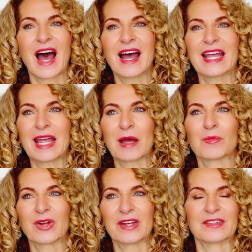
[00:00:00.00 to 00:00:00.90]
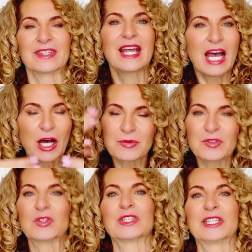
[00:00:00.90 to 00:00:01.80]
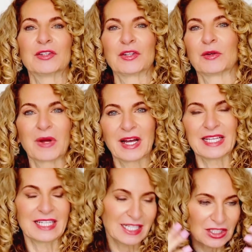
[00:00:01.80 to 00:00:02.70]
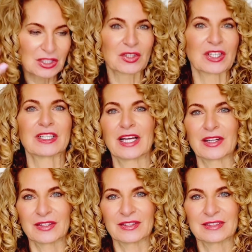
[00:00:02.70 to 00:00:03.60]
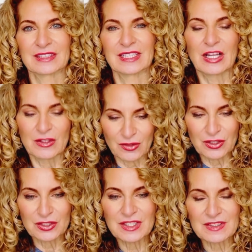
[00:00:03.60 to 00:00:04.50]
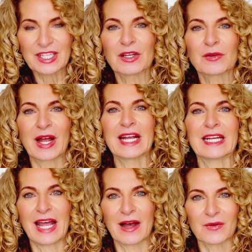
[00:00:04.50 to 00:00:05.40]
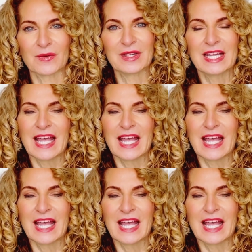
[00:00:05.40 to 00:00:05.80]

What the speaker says: I am present. Helps you clear your mind and clear the clutter. So you're just here right now.